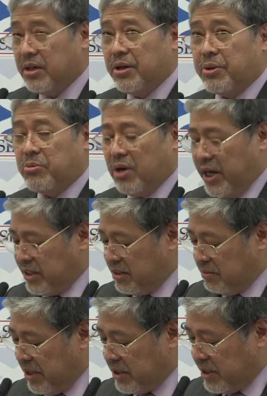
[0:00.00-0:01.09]
through
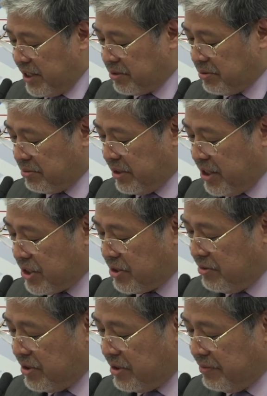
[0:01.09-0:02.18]
heightened bilateral
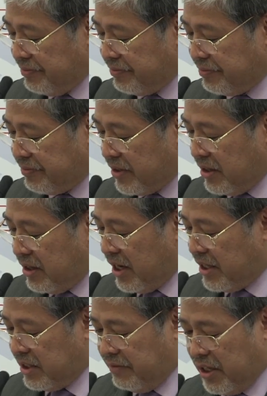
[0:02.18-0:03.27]
relations
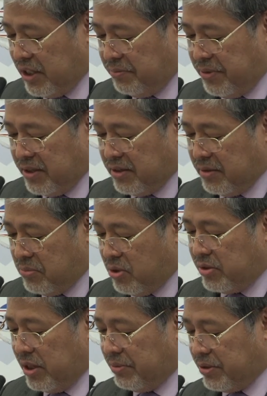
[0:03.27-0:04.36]
and developing
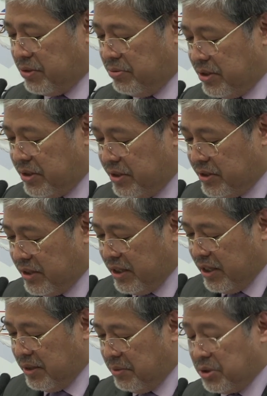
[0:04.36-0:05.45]
more opportunities
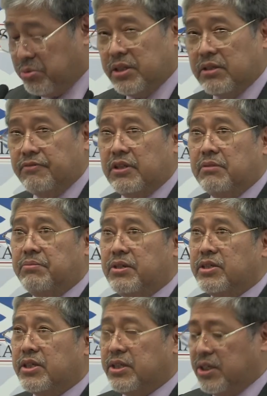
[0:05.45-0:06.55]
between the
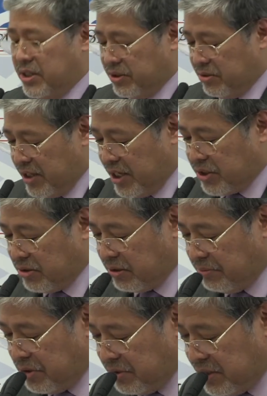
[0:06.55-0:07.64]
Philippines and the international
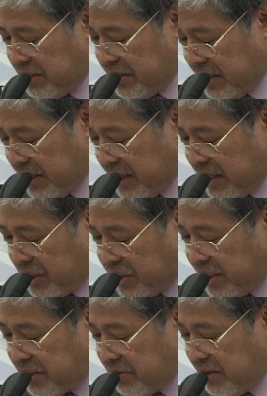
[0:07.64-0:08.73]
community in
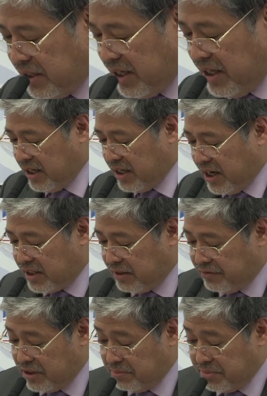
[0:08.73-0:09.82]
general, and the
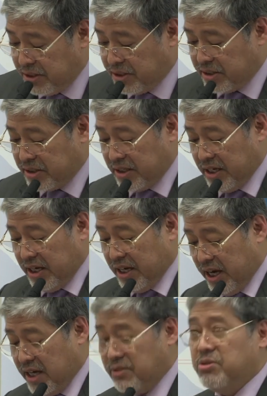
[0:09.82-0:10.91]
Philippines
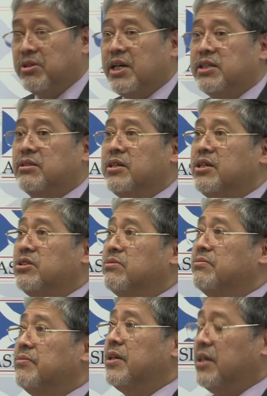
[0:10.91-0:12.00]
and the United
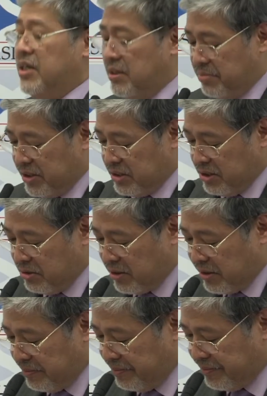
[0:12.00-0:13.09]
Kingdom in
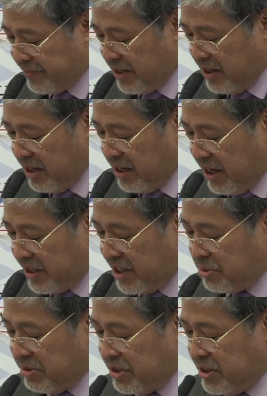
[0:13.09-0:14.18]
particular. And
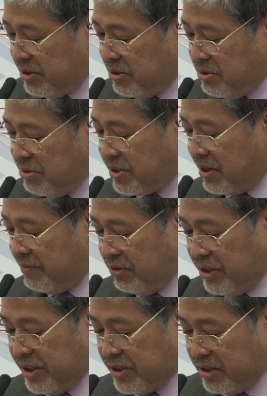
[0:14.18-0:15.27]
as we seek to use our
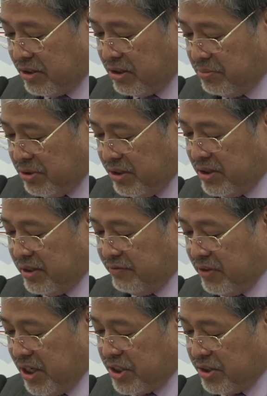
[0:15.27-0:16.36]
voice in the community of
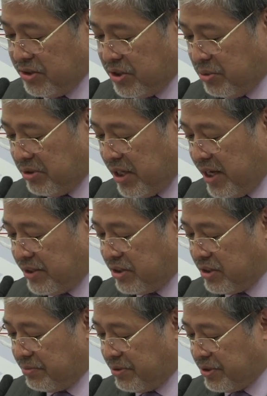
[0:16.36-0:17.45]
nations to enhance
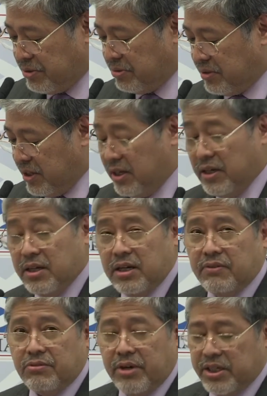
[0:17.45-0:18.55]
the pursuit
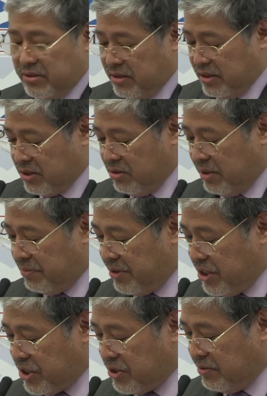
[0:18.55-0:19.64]
of greater
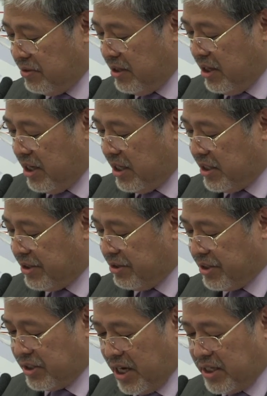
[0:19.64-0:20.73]
cooperation and
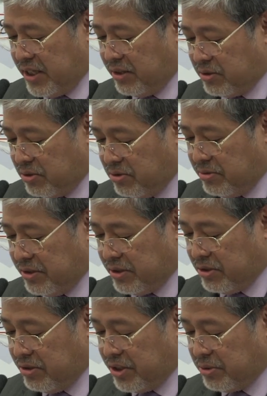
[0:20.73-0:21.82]
understanding and
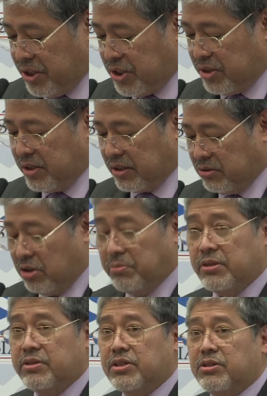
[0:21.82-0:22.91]
towards regional and
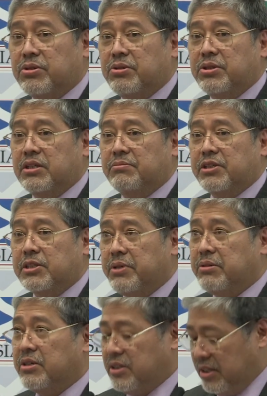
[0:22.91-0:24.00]
global security and
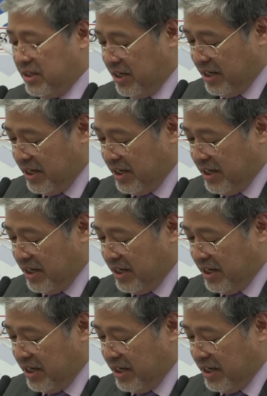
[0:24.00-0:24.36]
prosperity,